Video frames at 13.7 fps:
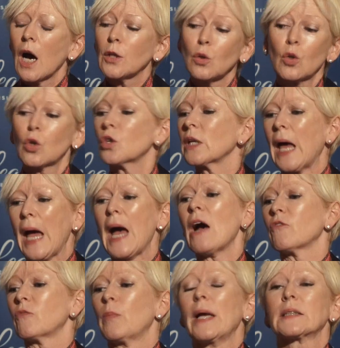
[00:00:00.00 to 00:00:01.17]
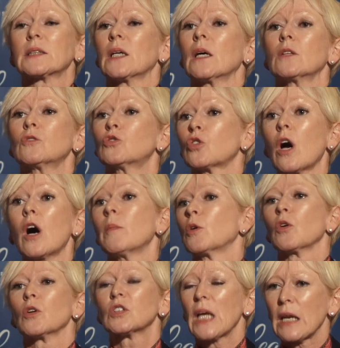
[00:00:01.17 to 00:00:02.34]
You couldn't have better
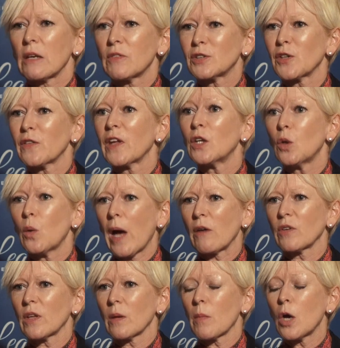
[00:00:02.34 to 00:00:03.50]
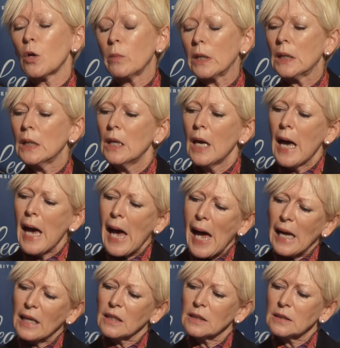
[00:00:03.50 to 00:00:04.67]
drama on television than you have at the moment.
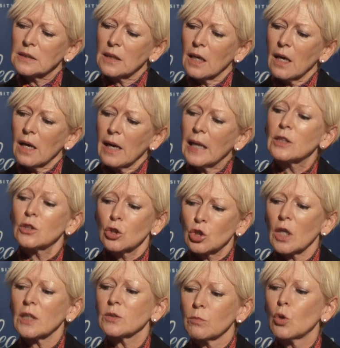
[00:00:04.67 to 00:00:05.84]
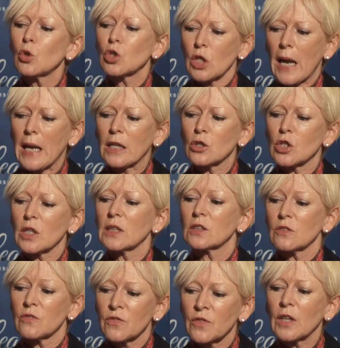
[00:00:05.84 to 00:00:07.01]
And it's just more challenging
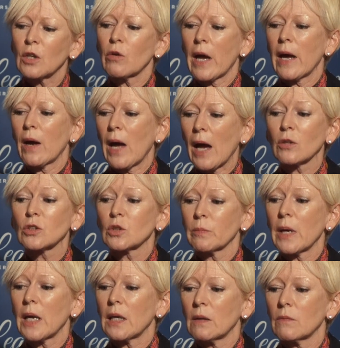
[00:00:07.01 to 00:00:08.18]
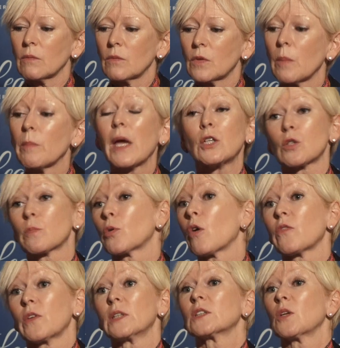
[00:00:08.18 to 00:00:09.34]
to figure out how to make the major
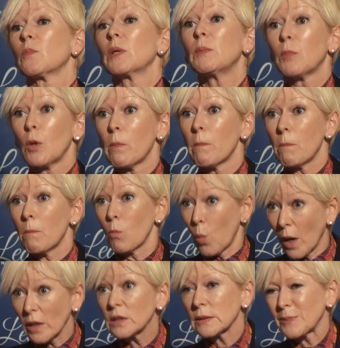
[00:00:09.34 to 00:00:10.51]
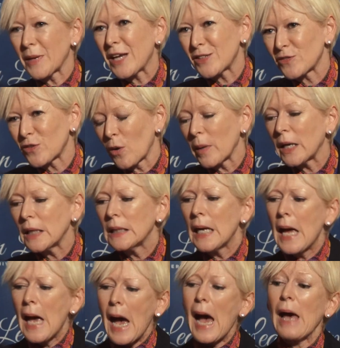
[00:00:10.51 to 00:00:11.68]
profits that people once made from it.
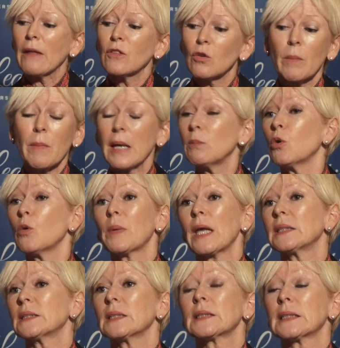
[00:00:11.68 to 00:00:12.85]
And there are many more places